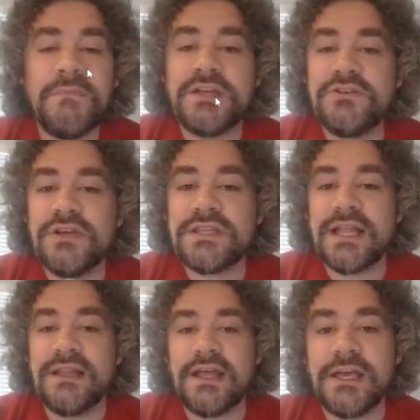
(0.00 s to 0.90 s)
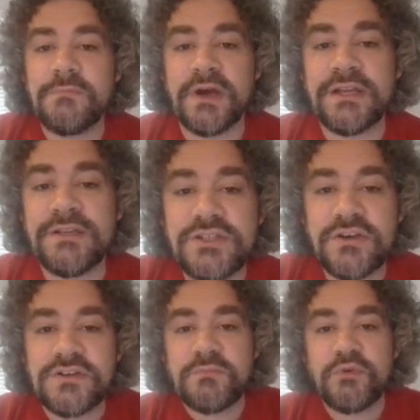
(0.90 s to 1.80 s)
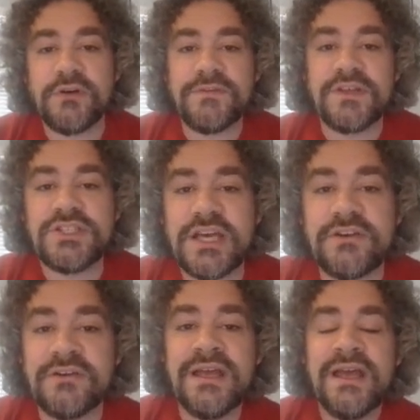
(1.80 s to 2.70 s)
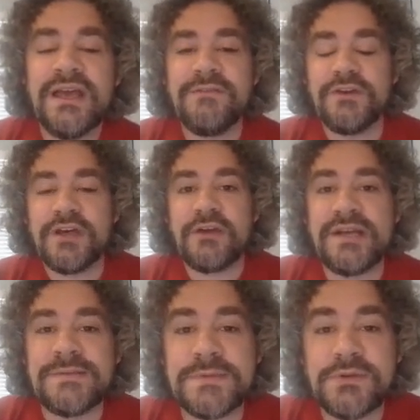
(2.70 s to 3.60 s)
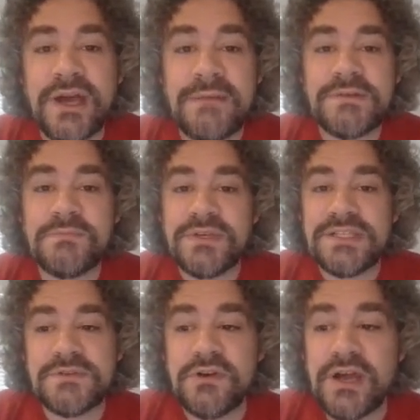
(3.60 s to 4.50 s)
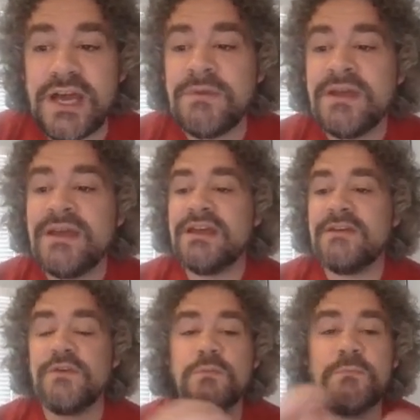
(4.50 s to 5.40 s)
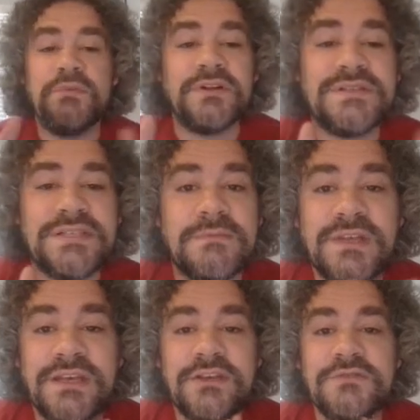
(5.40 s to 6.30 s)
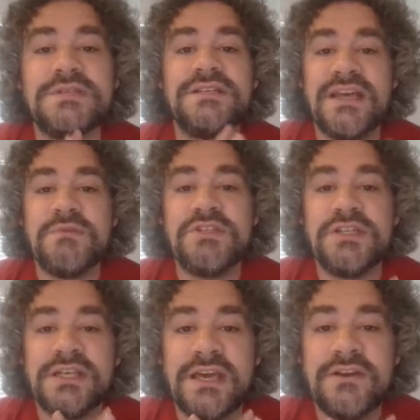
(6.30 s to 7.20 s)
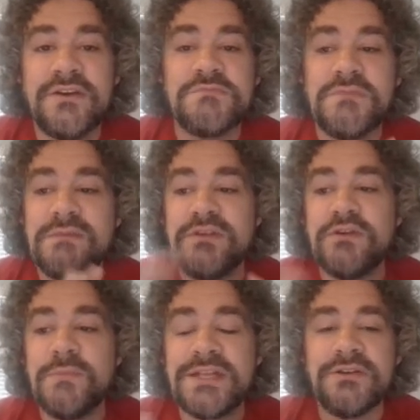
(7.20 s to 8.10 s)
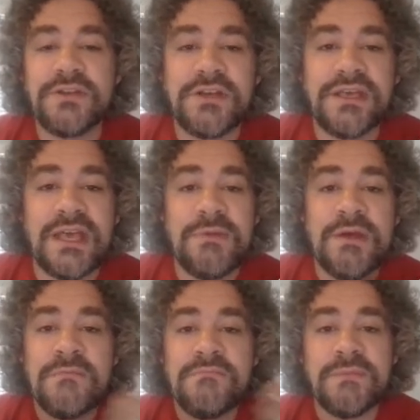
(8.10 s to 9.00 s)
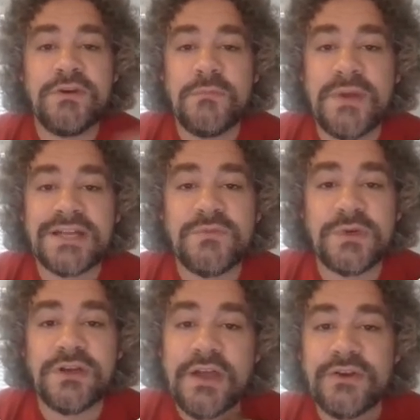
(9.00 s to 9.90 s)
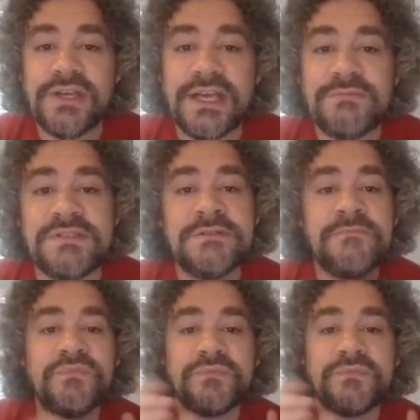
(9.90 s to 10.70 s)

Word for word: make sure you hit that like button to show your support for this channel. If you're not already subscribed, please subscribe. If you build something using damage indicators, maybe you go back to your clicking game, maybe you go back to one of your other games.